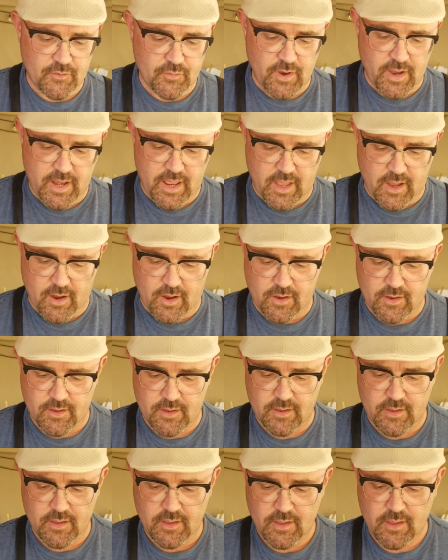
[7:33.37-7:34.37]
right here
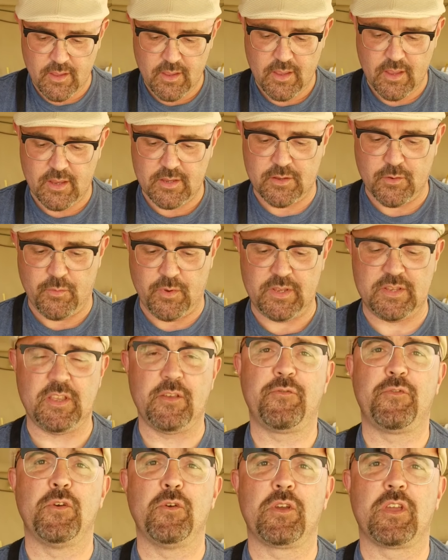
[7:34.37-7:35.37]
is the Risi
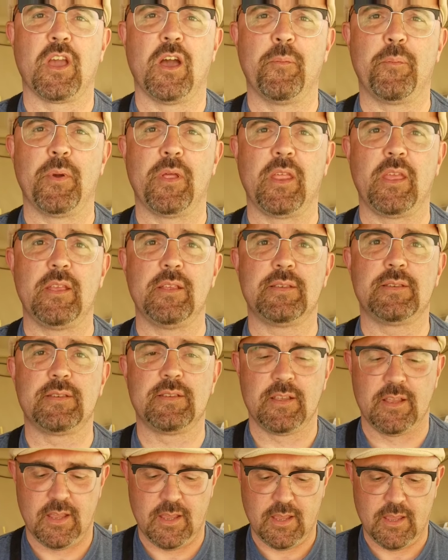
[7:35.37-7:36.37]
Food Company's
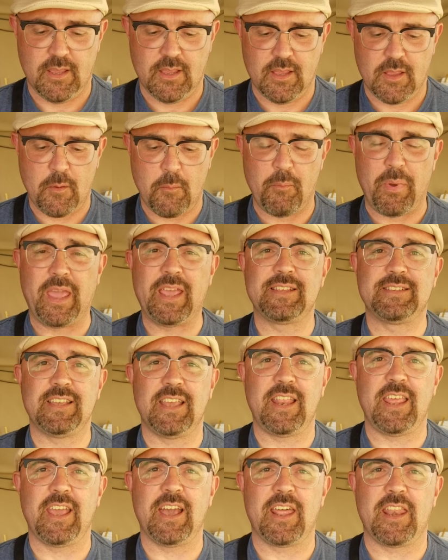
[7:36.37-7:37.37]
Baked
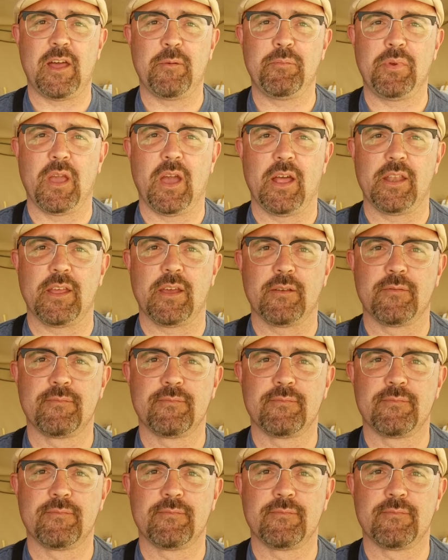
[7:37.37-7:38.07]
Ziti Arabiatta.